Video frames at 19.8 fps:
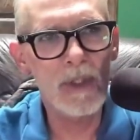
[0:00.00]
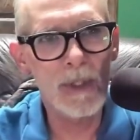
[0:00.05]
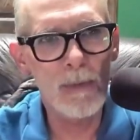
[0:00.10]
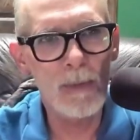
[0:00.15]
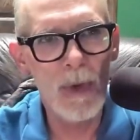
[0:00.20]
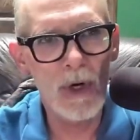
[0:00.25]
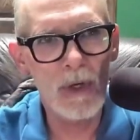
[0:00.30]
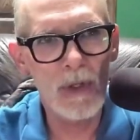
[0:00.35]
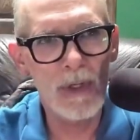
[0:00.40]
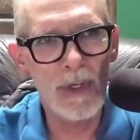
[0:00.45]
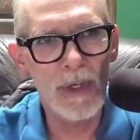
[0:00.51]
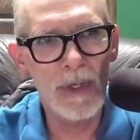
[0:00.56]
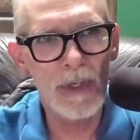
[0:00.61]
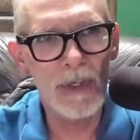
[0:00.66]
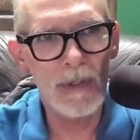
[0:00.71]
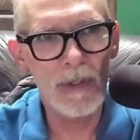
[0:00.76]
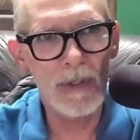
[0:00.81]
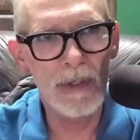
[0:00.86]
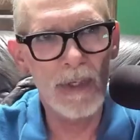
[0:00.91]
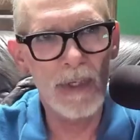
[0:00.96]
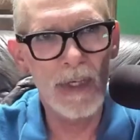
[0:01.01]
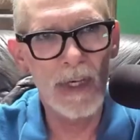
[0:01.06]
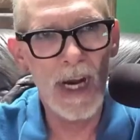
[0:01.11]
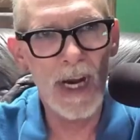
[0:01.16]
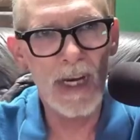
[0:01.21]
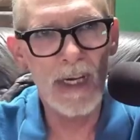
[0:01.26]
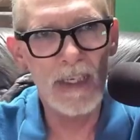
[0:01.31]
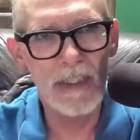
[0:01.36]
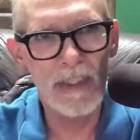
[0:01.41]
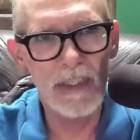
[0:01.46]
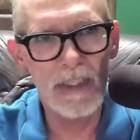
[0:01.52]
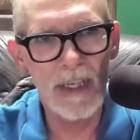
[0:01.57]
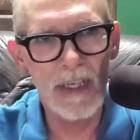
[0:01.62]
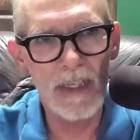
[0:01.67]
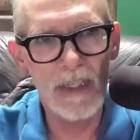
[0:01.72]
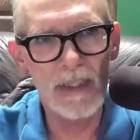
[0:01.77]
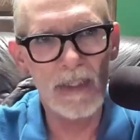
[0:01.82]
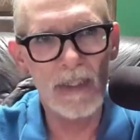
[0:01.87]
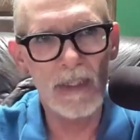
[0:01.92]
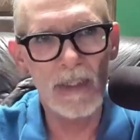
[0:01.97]
smuggling into the United
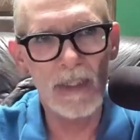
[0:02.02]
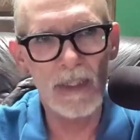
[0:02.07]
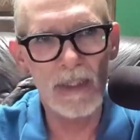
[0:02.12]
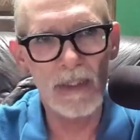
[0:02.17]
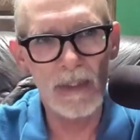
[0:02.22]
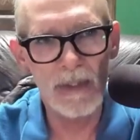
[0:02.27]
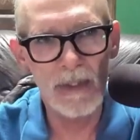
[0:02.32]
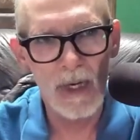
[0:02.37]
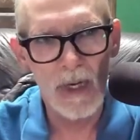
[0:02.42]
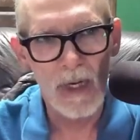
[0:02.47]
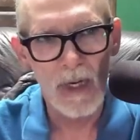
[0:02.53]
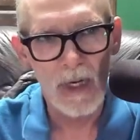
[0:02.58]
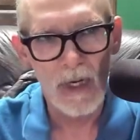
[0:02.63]
States is